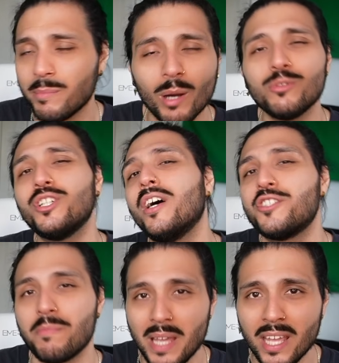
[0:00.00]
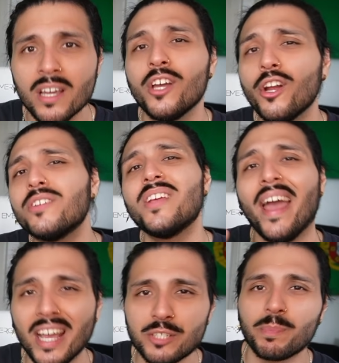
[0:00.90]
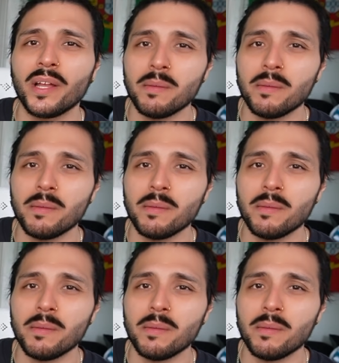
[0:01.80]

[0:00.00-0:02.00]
Don't judge me. You're into age play,